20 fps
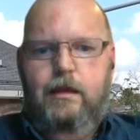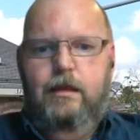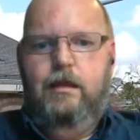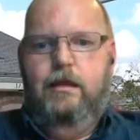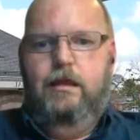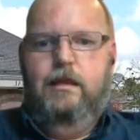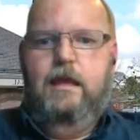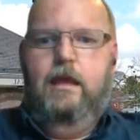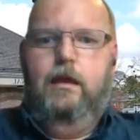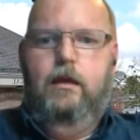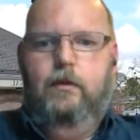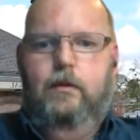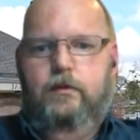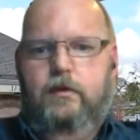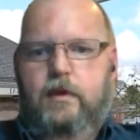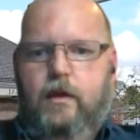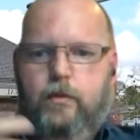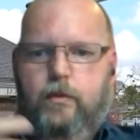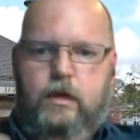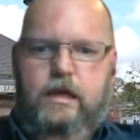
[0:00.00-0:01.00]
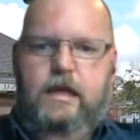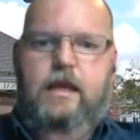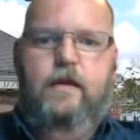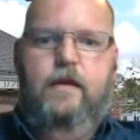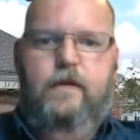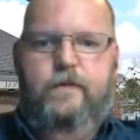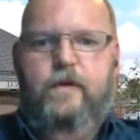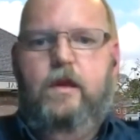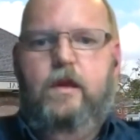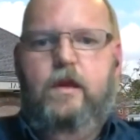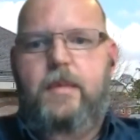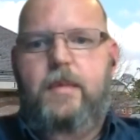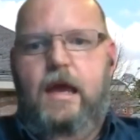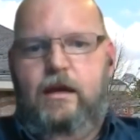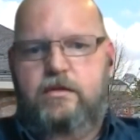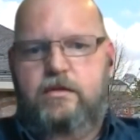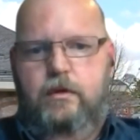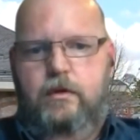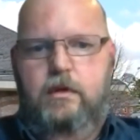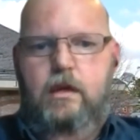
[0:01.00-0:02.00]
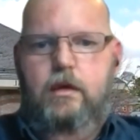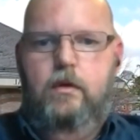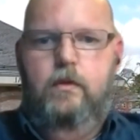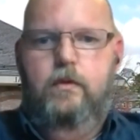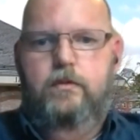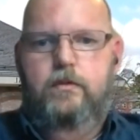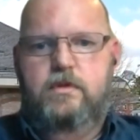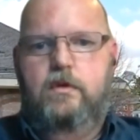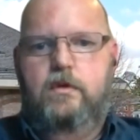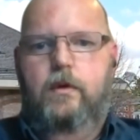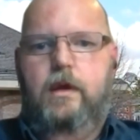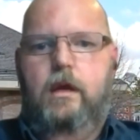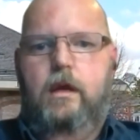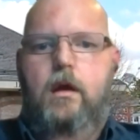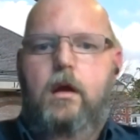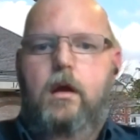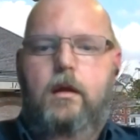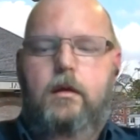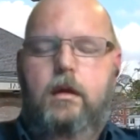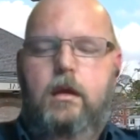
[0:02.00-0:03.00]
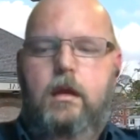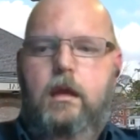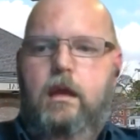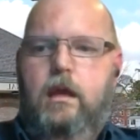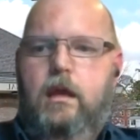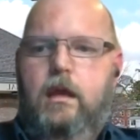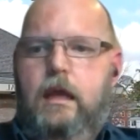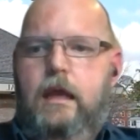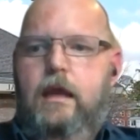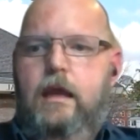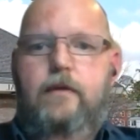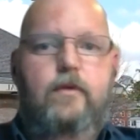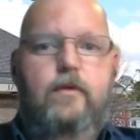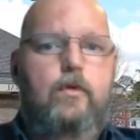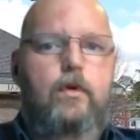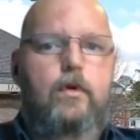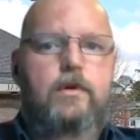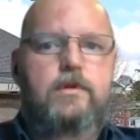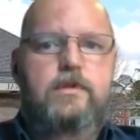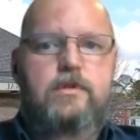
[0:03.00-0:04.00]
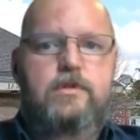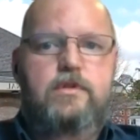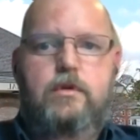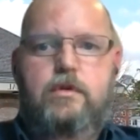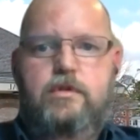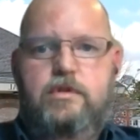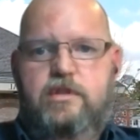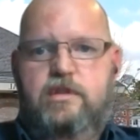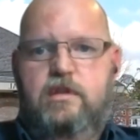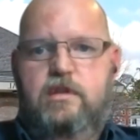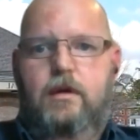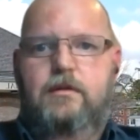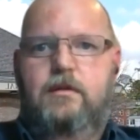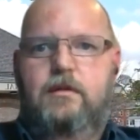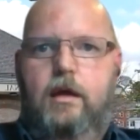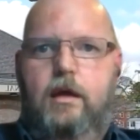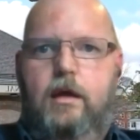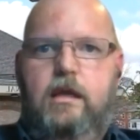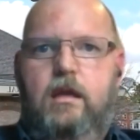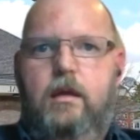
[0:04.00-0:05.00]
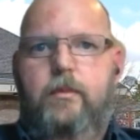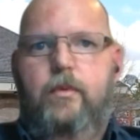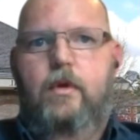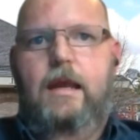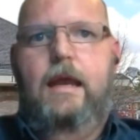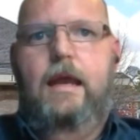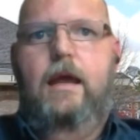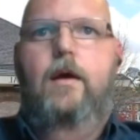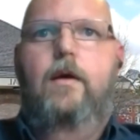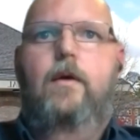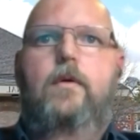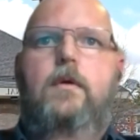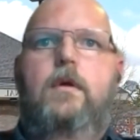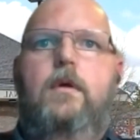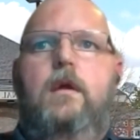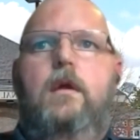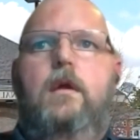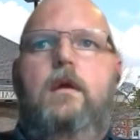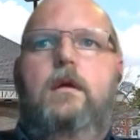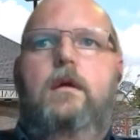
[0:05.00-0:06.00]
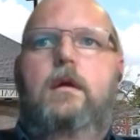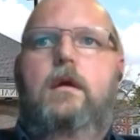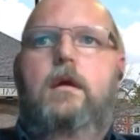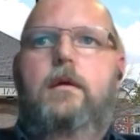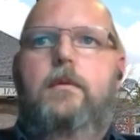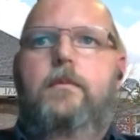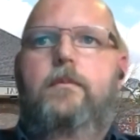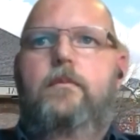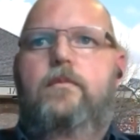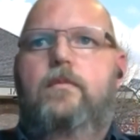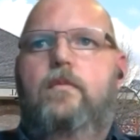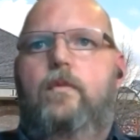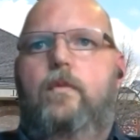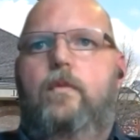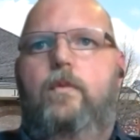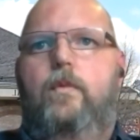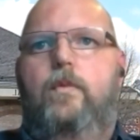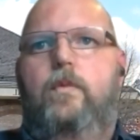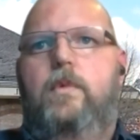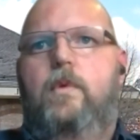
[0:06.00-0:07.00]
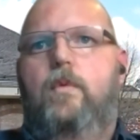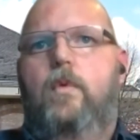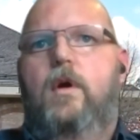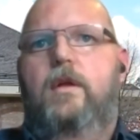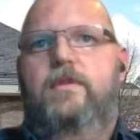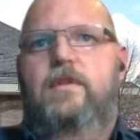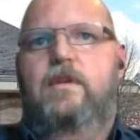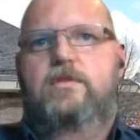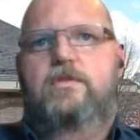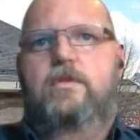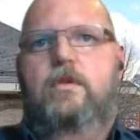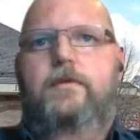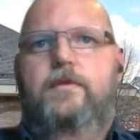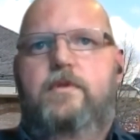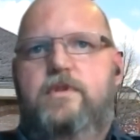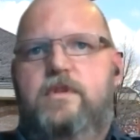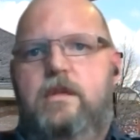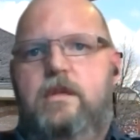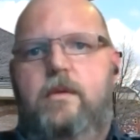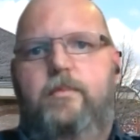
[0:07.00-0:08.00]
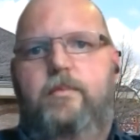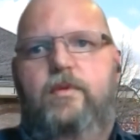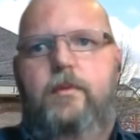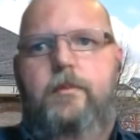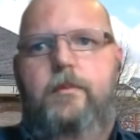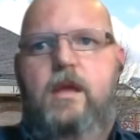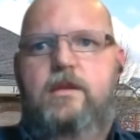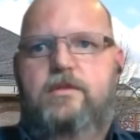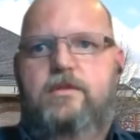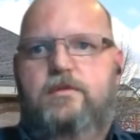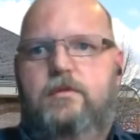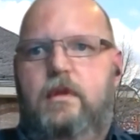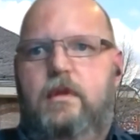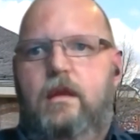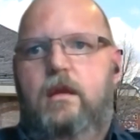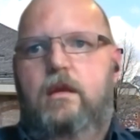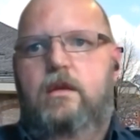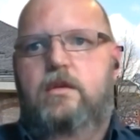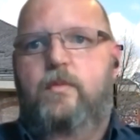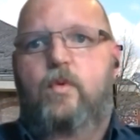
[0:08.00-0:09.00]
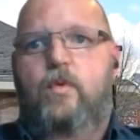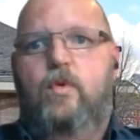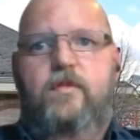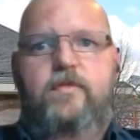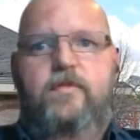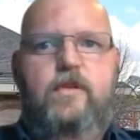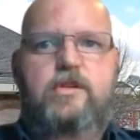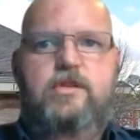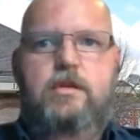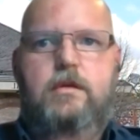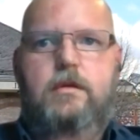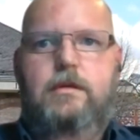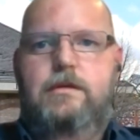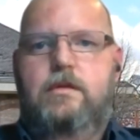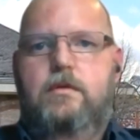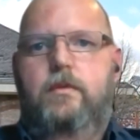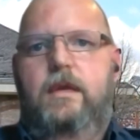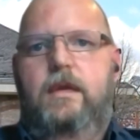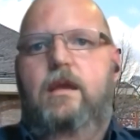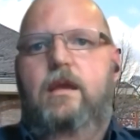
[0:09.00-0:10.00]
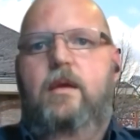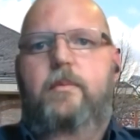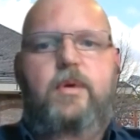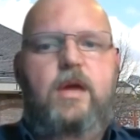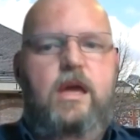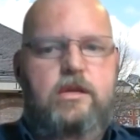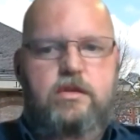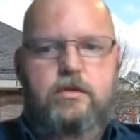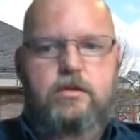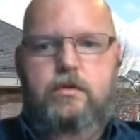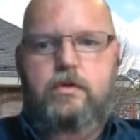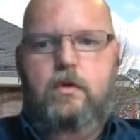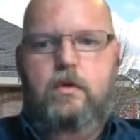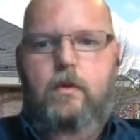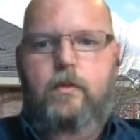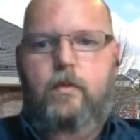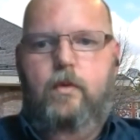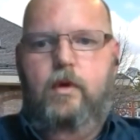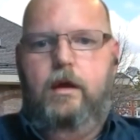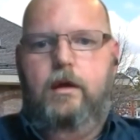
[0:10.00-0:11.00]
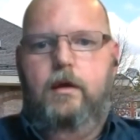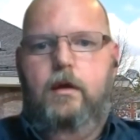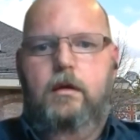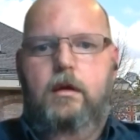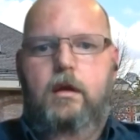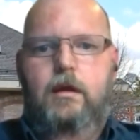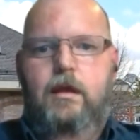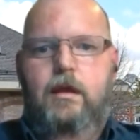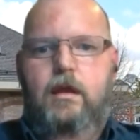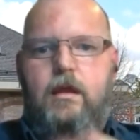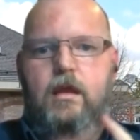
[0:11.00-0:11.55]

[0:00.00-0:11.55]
they were getting feedback, so they knew what was going on. And of course, as soon as you start talking about how we want this service to implement so that it is more efficient, so we can get passengers home quicker,